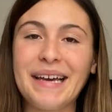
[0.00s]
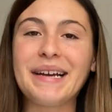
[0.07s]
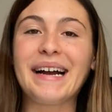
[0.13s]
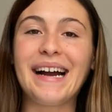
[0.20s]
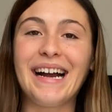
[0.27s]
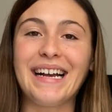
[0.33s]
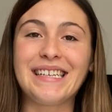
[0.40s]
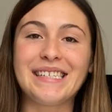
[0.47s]
you
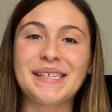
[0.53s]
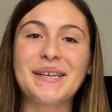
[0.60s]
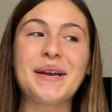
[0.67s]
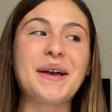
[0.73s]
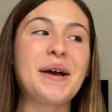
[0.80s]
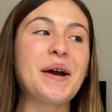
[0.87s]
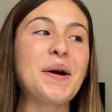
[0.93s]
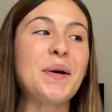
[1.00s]
guys,
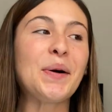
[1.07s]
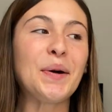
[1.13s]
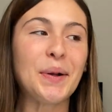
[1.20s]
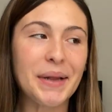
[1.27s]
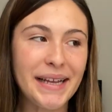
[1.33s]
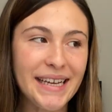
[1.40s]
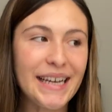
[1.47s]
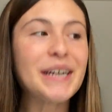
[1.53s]

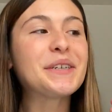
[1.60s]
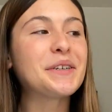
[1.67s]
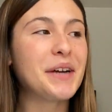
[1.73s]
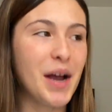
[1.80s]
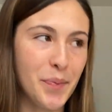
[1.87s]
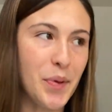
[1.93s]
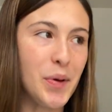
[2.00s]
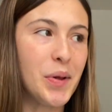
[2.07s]
holy
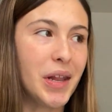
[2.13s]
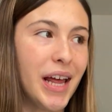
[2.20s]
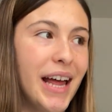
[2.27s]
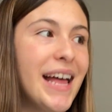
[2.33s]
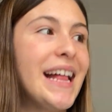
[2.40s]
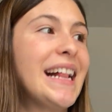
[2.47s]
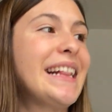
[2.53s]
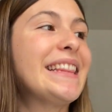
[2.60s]

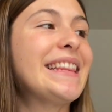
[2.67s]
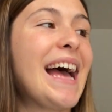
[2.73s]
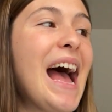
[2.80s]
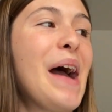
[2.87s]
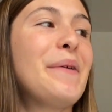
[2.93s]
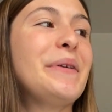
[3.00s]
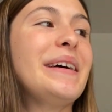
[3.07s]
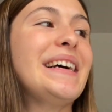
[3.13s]
crapola.
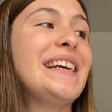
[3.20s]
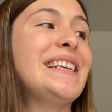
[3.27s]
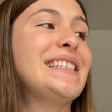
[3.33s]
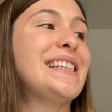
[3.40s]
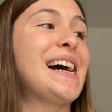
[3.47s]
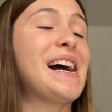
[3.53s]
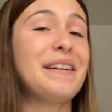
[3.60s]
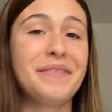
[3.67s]
That
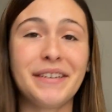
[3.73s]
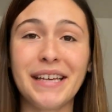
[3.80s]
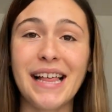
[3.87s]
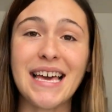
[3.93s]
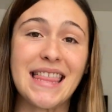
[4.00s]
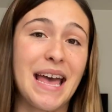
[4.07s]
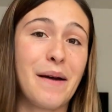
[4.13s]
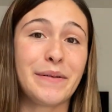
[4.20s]
was, I feel
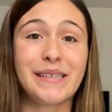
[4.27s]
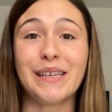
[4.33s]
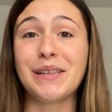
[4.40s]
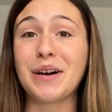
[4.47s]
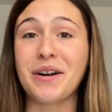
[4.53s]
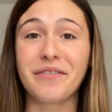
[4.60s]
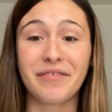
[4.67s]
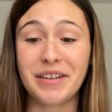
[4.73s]
like that was a
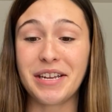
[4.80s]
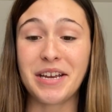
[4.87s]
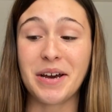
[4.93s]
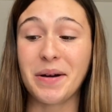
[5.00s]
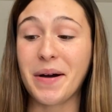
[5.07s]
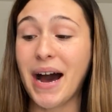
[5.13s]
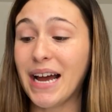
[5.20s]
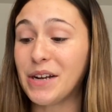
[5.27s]
long
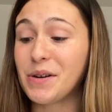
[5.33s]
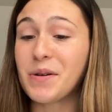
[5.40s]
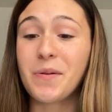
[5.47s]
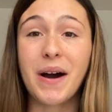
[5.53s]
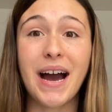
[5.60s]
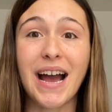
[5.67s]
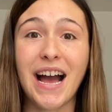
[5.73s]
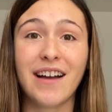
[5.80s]
video. I don't know
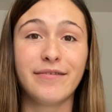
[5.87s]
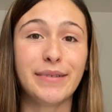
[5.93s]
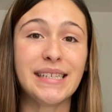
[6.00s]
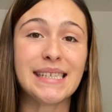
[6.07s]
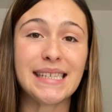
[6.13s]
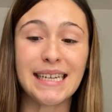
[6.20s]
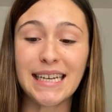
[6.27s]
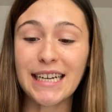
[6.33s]
why, I've been
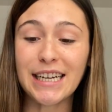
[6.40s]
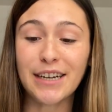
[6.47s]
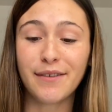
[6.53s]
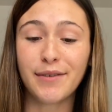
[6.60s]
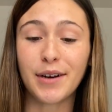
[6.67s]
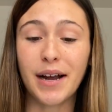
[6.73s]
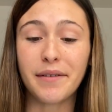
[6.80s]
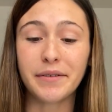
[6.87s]
sitting here
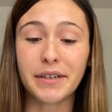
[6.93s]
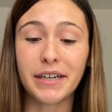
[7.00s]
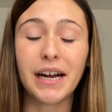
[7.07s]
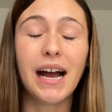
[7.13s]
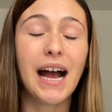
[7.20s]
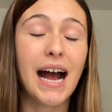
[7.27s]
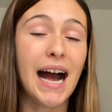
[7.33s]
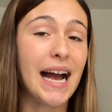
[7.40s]
forever.
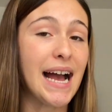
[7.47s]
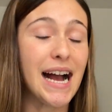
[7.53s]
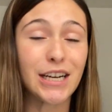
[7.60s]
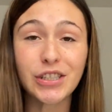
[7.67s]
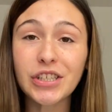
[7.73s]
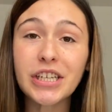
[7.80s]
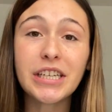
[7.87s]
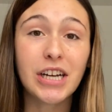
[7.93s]
I
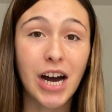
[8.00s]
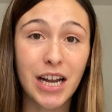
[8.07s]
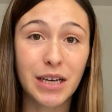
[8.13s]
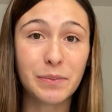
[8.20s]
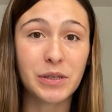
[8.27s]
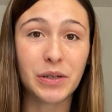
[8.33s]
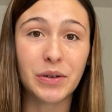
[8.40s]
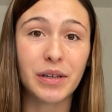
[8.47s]
actually got
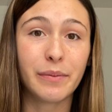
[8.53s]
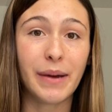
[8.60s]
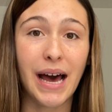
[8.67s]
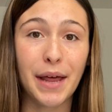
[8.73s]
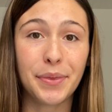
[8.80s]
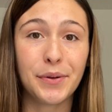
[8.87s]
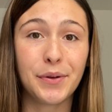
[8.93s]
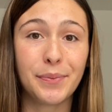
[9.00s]
up to go to the
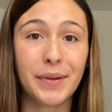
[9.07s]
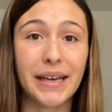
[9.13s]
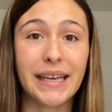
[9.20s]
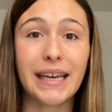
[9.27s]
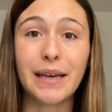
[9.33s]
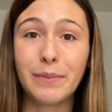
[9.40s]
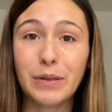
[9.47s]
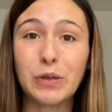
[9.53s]
bathroom
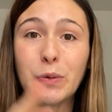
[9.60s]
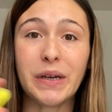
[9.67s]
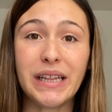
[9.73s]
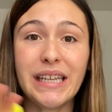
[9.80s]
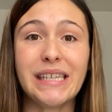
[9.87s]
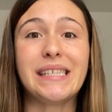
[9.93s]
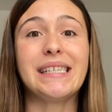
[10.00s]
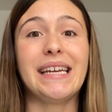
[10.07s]
like in between
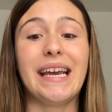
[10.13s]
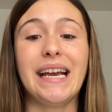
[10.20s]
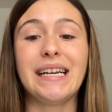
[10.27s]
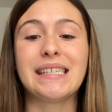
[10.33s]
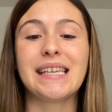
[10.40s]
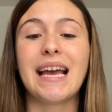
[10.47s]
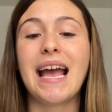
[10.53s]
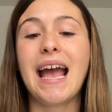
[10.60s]
these takes